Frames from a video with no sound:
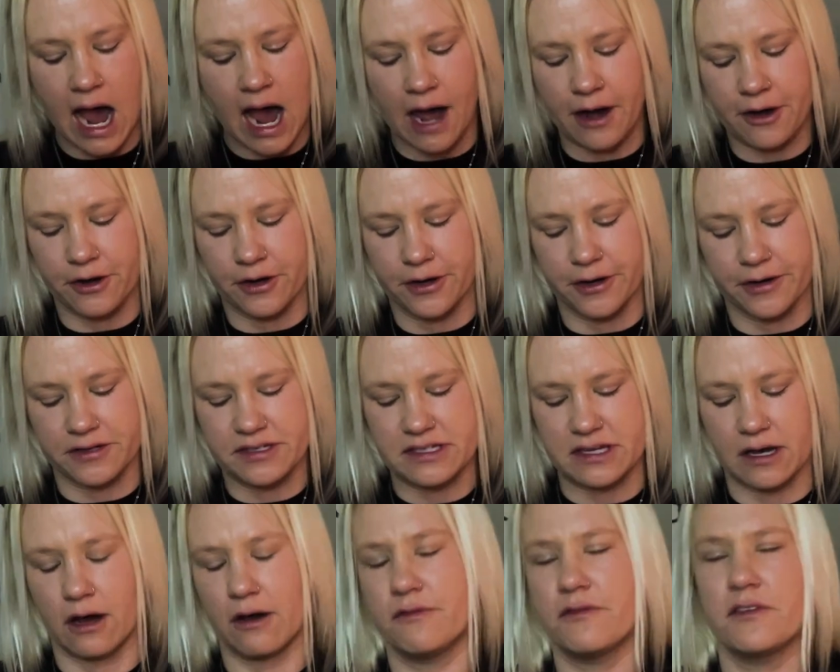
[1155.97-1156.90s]
honor
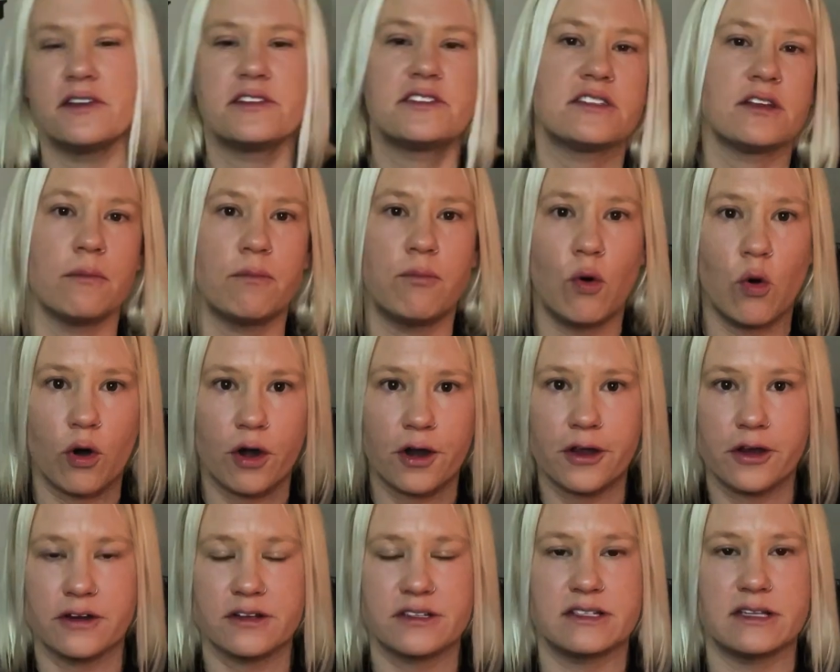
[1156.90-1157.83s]
yourself. Support
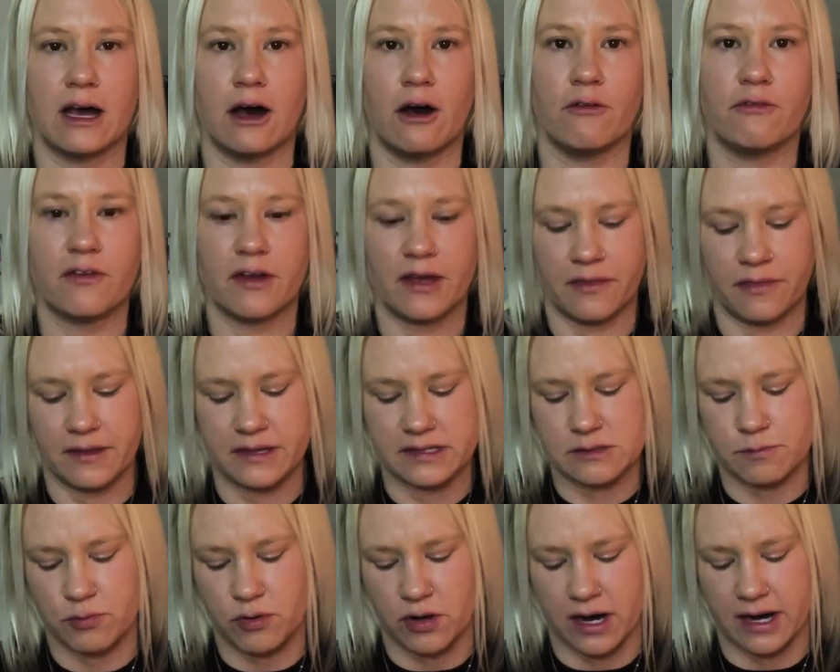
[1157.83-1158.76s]
yourself in
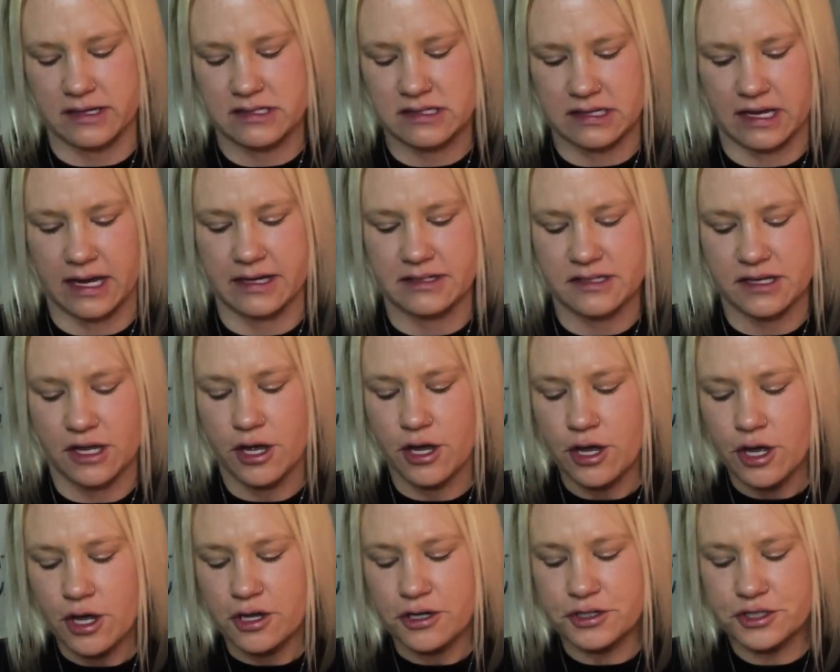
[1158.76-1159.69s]
this process.
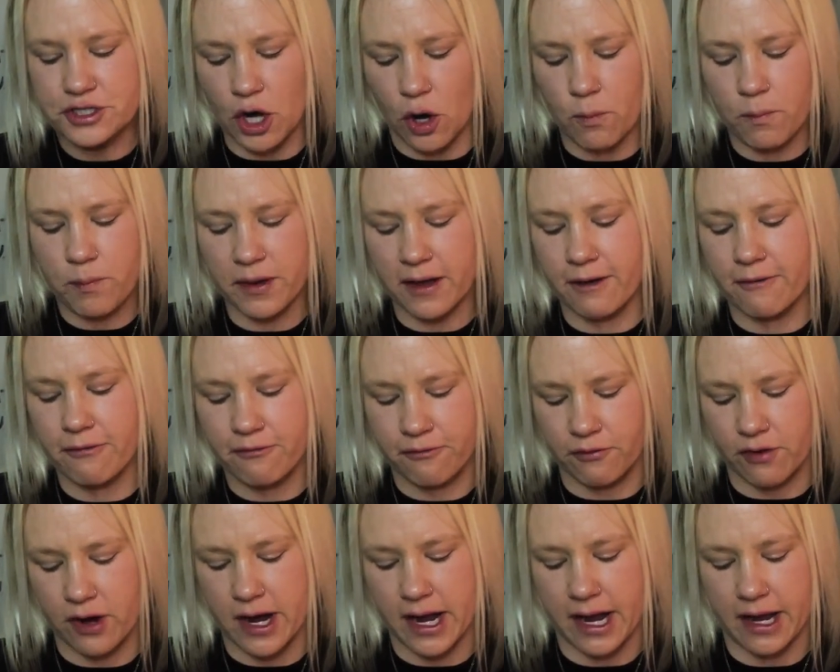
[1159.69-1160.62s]
Don't be
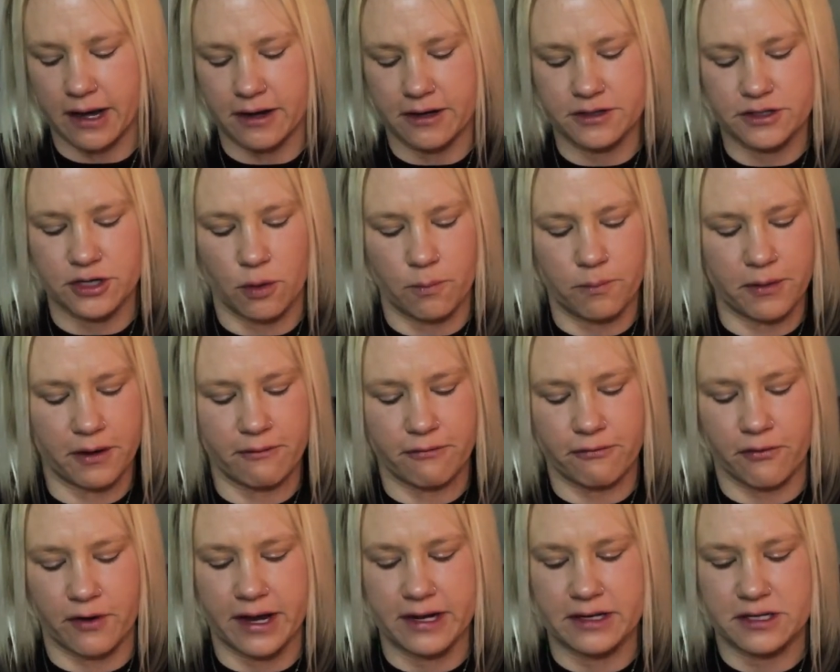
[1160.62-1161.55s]
afraid. Don't be
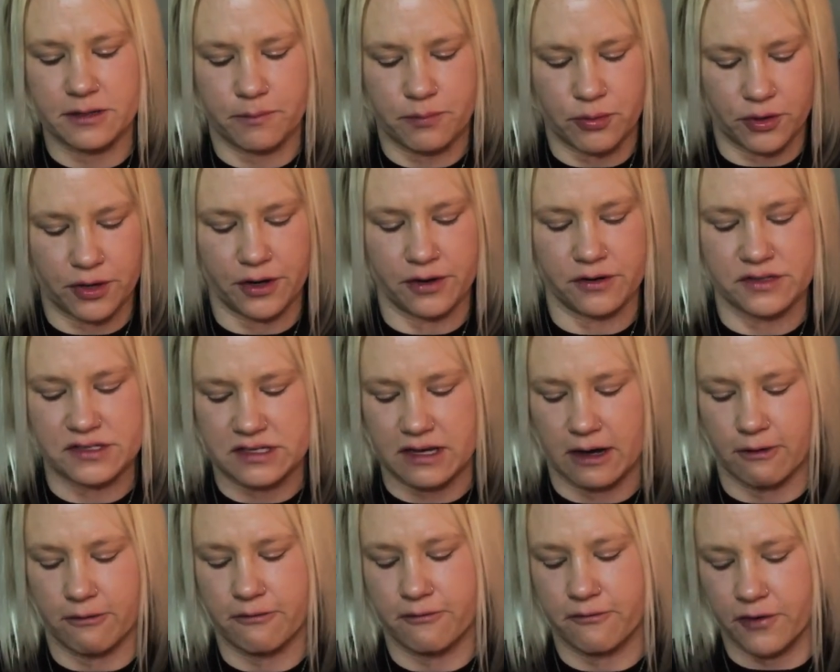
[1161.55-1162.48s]
afraid to put
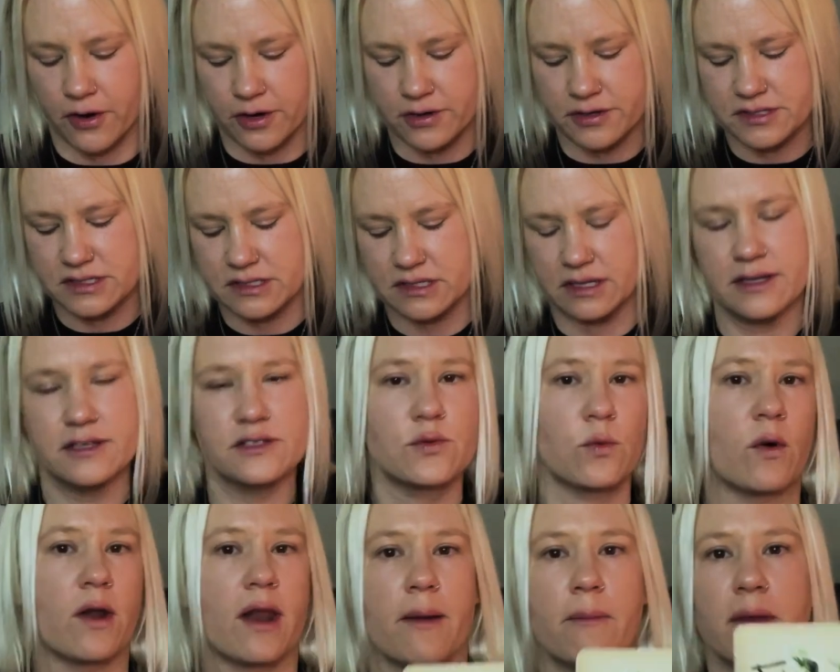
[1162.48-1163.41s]
yourself first is
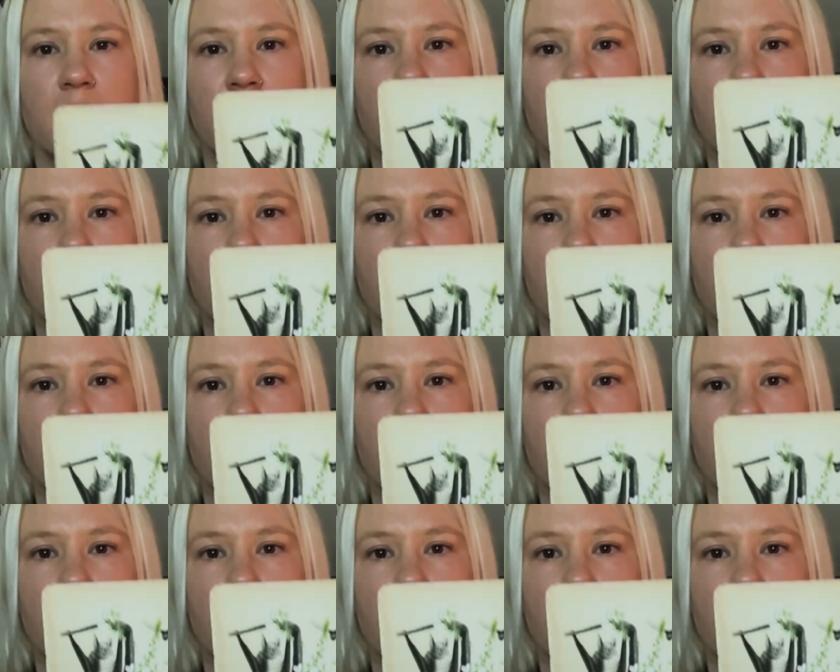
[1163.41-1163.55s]
what I'm